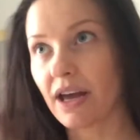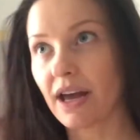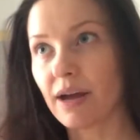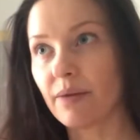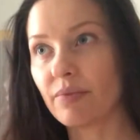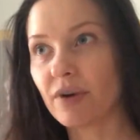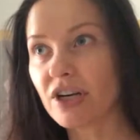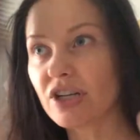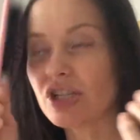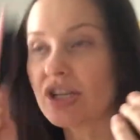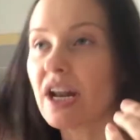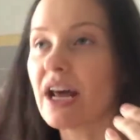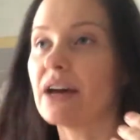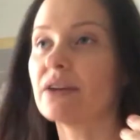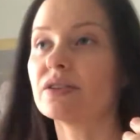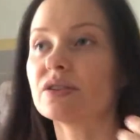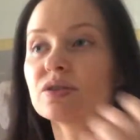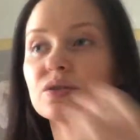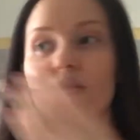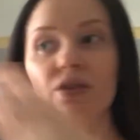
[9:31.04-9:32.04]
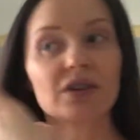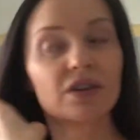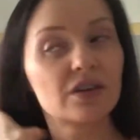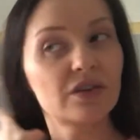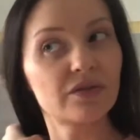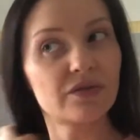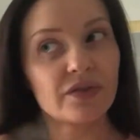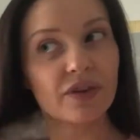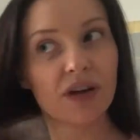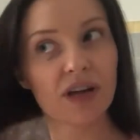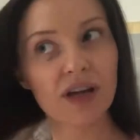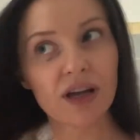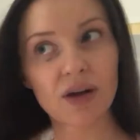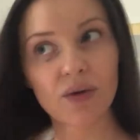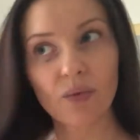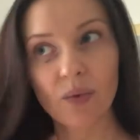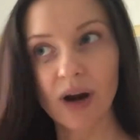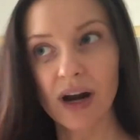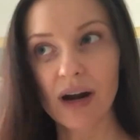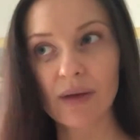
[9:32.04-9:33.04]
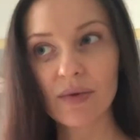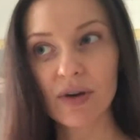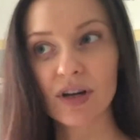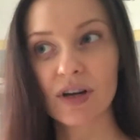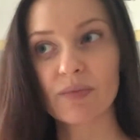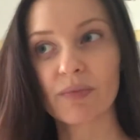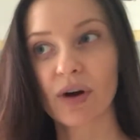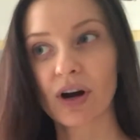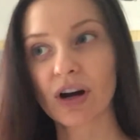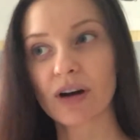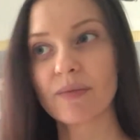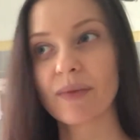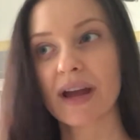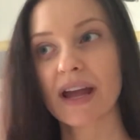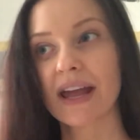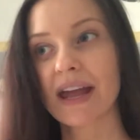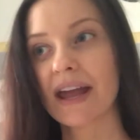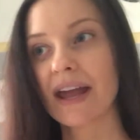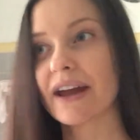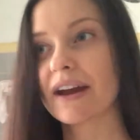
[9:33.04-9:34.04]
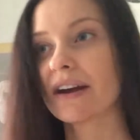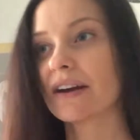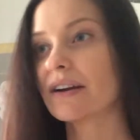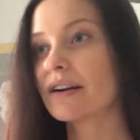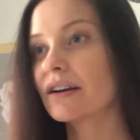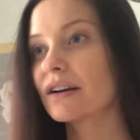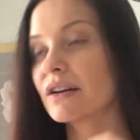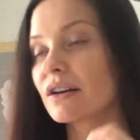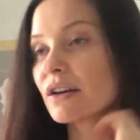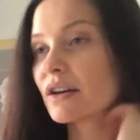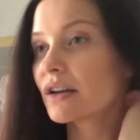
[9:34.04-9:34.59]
I brush it out sort of where I'm going to part my hair.